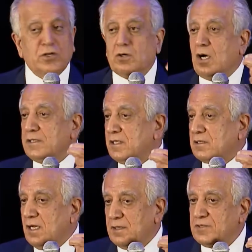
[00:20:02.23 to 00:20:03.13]
got the
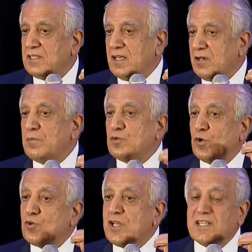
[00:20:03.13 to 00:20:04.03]
Talibs in the agreement to
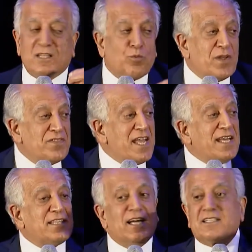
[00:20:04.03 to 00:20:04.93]
agree that when they
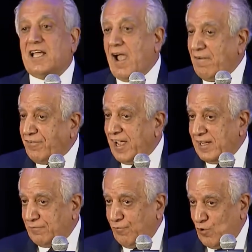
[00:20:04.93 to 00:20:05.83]
attacked the
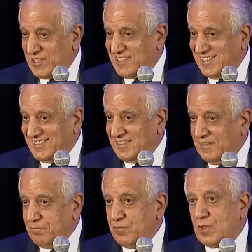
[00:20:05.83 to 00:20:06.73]
Afghan forces,
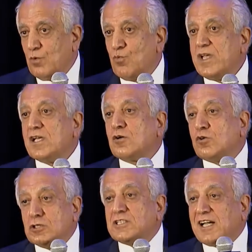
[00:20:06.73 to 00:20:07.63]
we
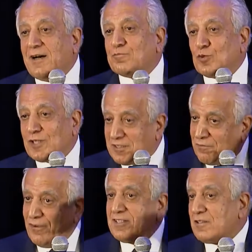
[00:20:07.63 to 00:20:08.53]
could come to the
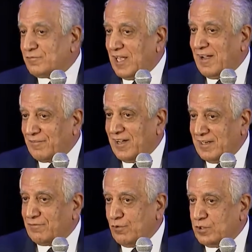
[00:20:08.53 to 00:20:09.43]
defense of the
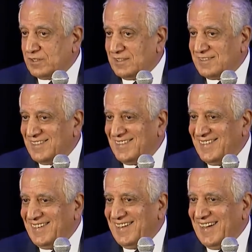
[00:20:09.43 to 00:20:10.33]
Afghan forces.
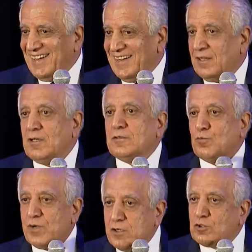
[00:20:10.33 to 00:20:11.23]

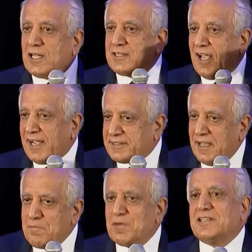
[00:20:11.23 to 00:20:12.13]
We could attack
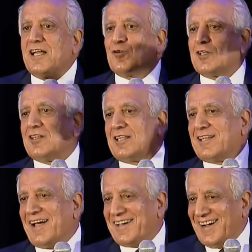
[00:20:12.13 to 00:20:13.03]
them, but they couldn't
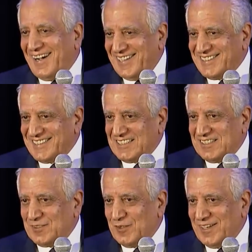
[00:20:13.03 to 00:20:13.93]
attack us
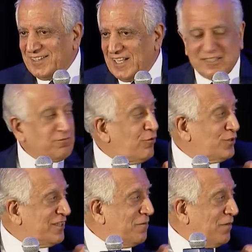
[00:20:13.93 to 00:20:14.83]
during that
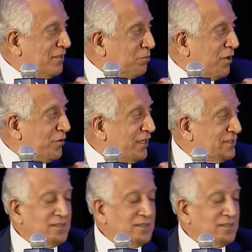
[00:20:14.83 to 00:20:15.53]
14-month period.